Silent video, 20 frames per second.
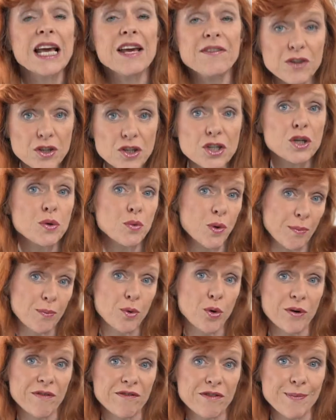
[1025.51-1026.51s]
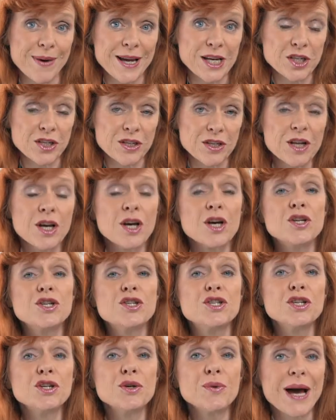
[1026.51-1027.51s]
If you do want more information,
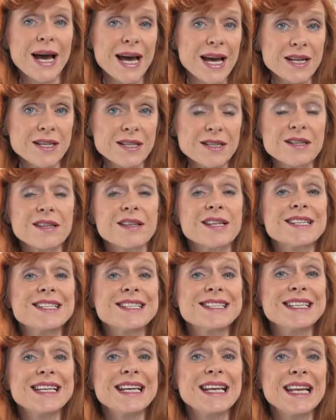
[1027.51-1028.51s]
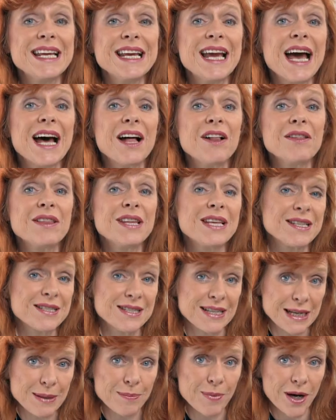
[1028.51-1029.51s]
do head to the Seeley Healthy
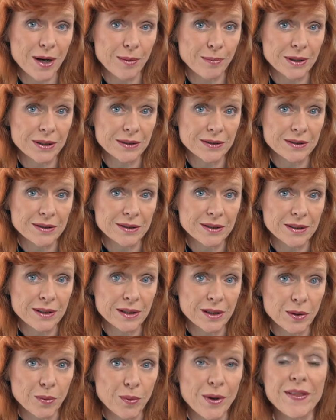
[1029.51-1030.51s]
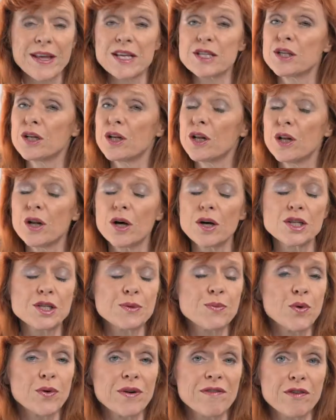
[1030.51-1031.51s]
Sleep Hub, where there's
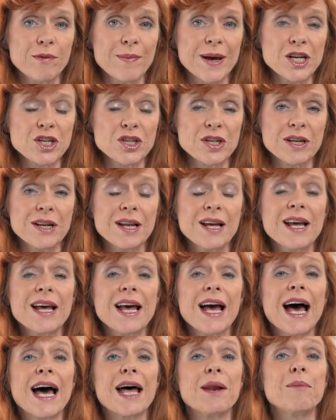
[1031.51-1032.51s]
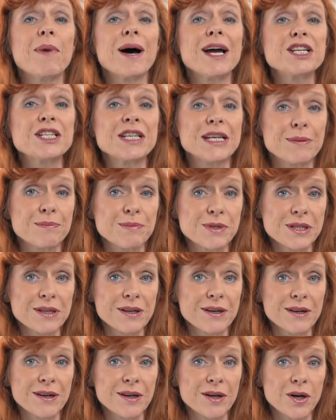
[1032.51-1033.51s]
lots more information and my
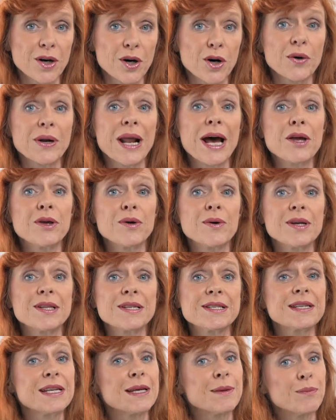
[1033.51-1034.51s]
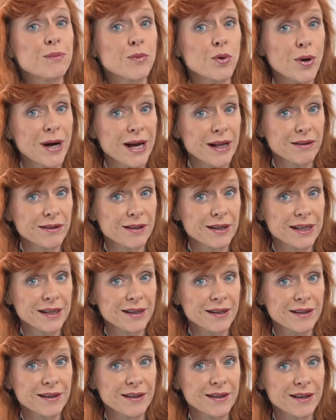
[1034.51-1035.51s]
tips on how you can sleep more
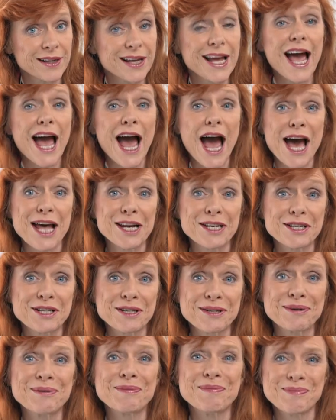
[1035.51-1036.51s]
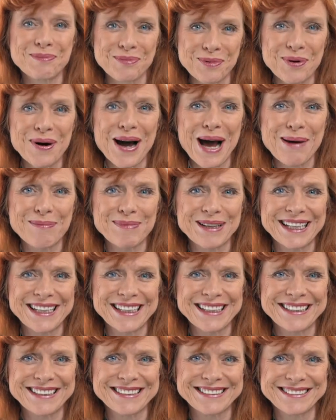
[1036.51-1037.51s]
healthily and more
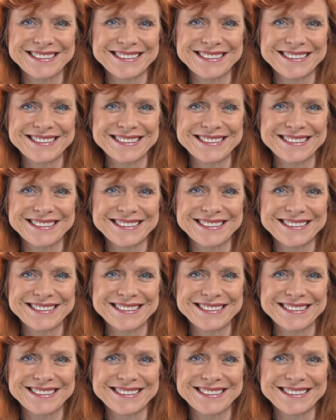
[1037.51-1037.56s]
happily.